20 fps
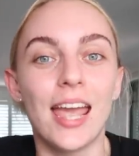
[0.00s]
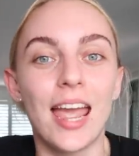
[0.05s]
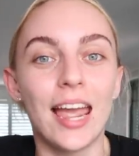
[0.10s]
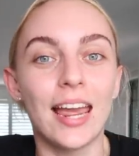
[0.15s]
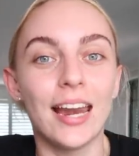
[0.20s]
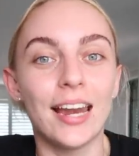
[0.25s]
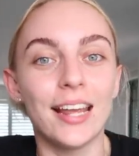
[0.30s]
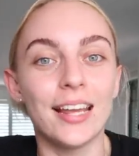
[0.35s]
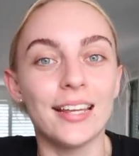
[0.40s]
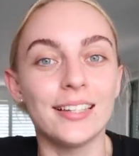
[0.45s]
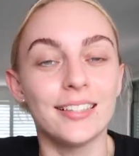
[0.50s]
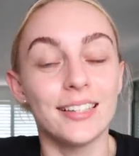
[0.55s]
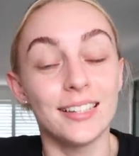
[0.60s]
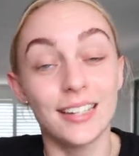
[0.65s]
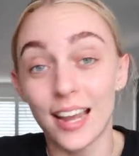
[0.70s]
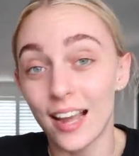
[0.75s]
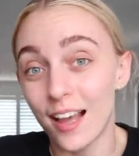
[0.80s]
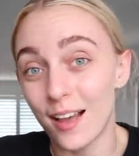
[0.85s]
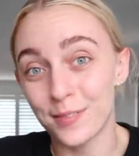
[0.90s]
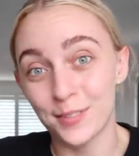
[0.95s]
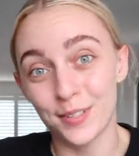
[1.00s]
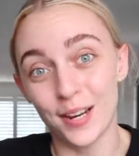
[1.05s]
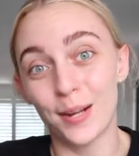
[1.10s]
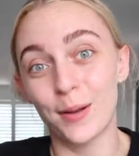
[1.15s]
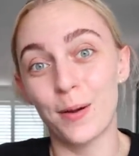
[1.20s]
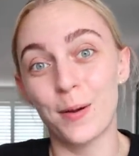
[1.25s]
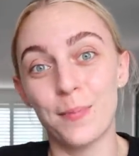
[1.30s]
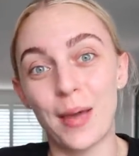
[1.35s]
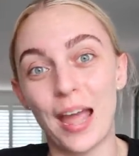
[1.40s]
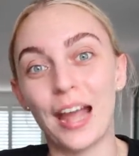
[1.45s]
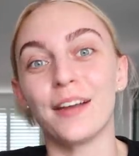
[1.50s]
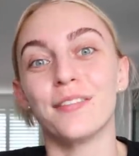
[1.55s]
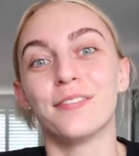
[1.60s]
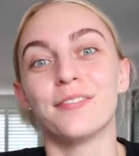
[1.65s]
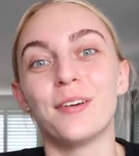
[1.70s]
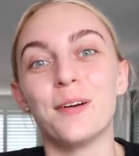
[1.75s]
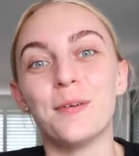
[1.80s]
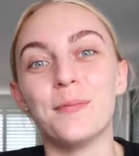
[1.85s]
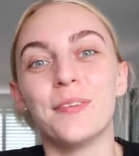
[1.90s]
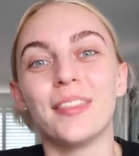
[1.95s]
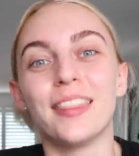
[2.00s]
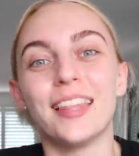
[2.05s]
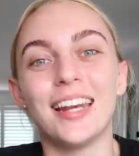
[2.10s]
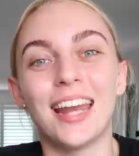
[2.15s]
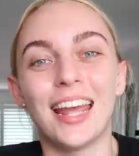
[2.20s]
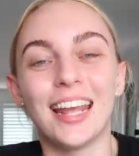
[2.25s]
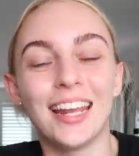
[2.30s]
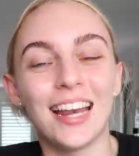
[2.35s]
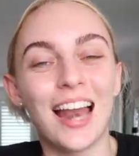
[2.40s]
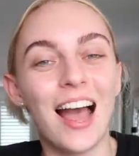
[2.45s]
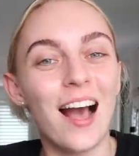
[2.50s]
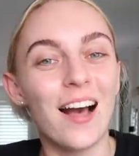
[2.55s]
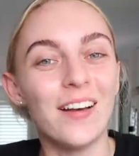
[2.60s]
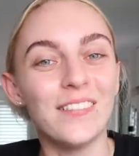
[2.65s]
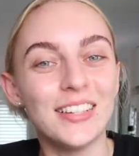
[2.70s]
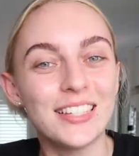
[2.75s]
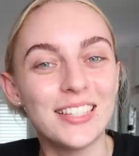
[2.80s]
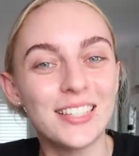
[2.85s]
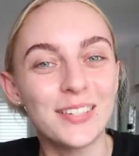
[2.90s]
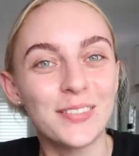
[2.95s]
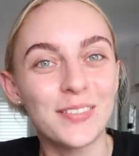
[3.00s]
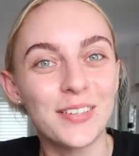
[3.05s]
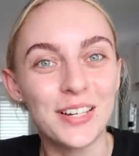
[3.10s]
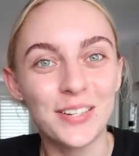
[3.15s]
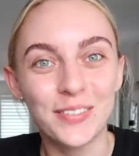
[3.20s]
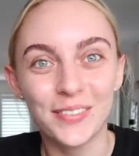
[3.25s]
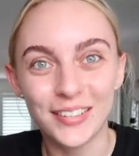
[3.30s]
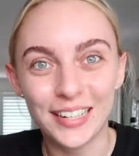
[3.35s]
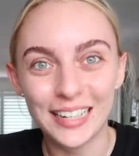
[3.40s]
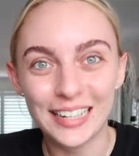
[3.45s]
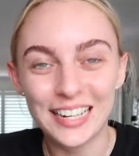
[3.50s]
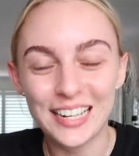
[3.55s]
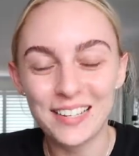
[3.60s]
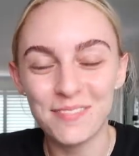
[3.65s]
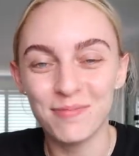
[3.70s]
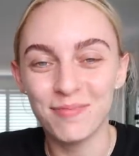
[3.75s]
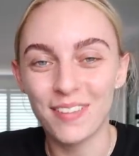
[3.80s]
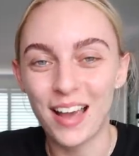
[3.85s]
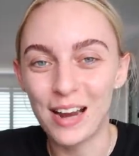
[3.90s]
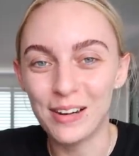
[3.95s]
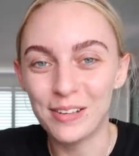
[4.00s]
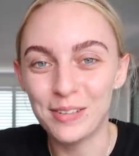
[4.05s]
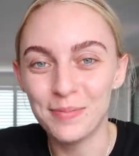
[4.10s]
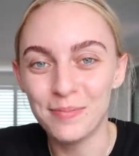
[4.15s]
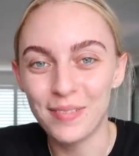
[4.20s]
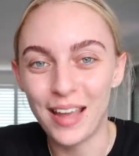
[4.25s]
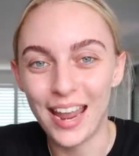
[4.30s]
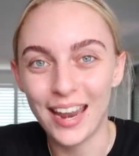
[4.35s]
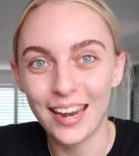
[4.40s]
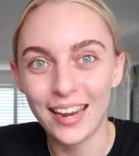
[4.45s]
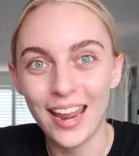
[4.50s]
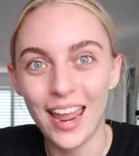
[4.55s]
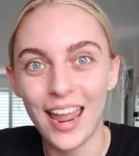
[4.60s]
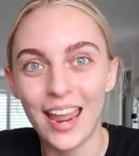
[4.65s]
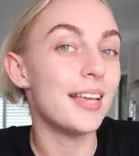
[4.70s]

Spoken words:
it is the day after I got back from the Naked Harvest retreat in Byron Bay.